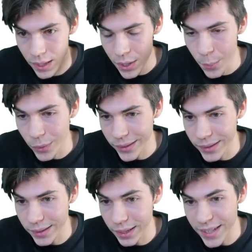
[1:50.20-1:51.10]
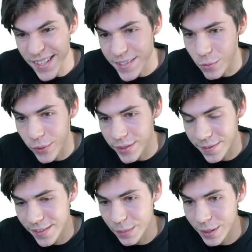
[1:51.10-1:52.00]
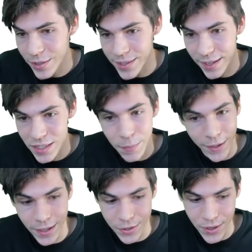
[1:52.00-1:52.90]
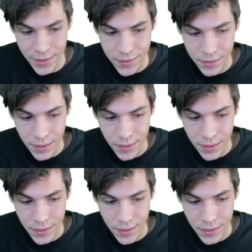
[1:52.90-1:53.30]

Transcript: But an easy one to think about is like smart contracts.